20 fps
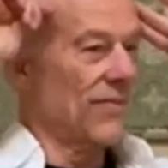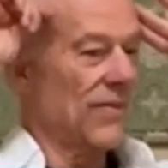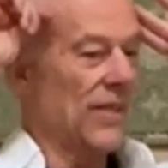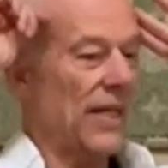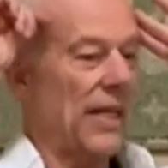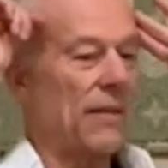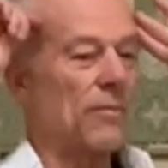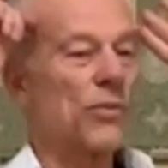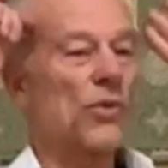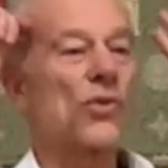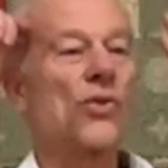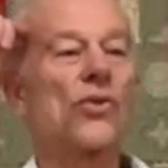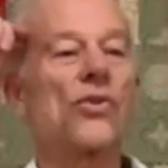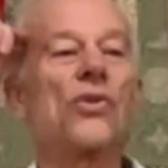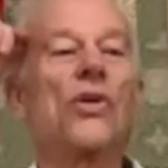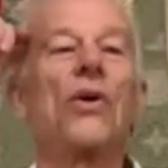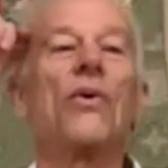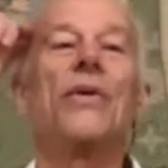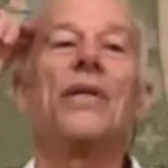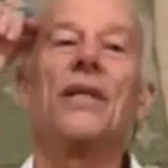I'm
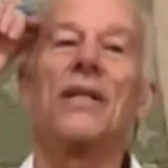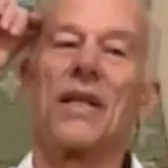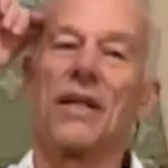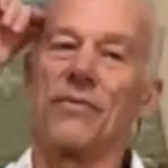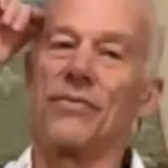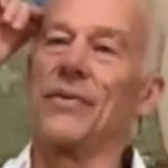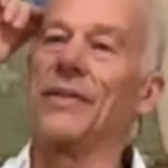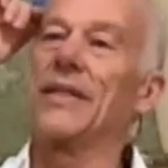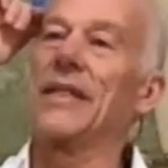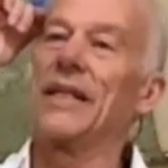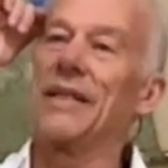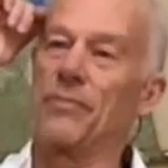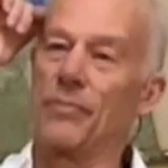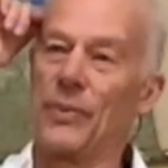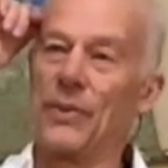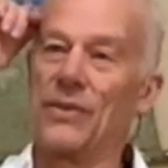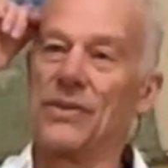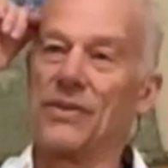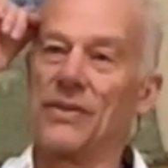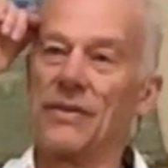so in love with that
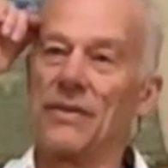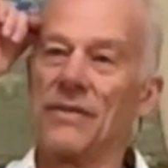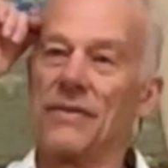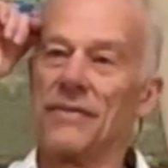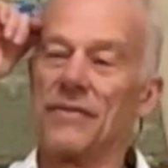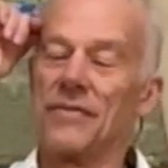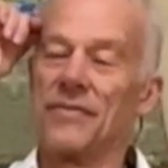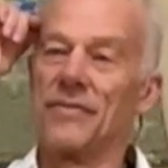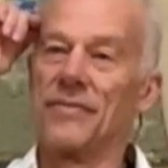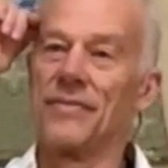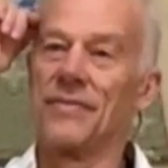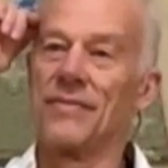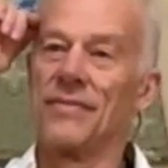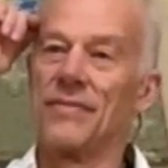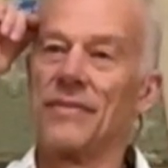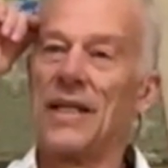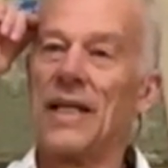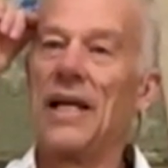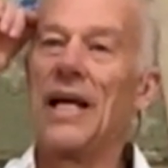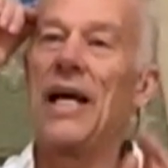person.
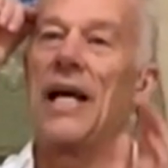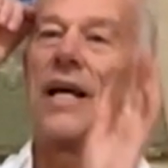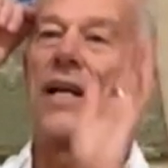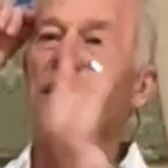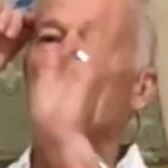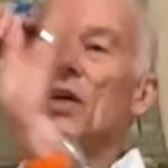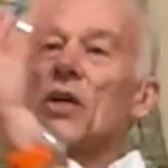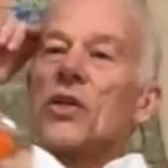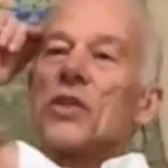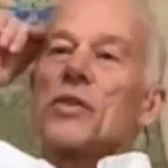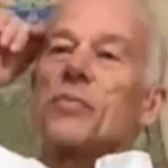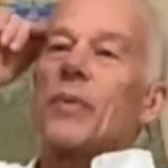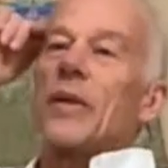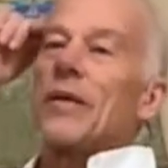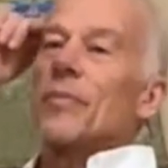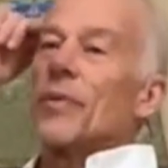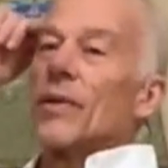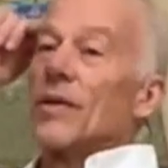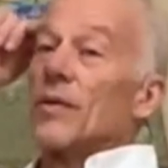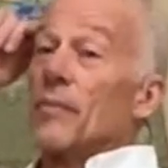And those
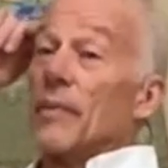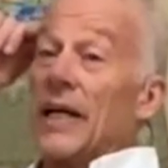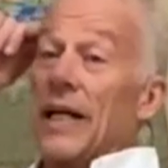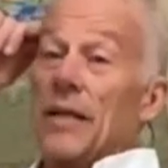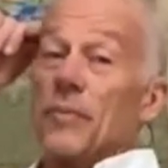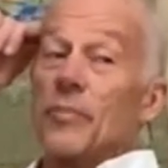people are my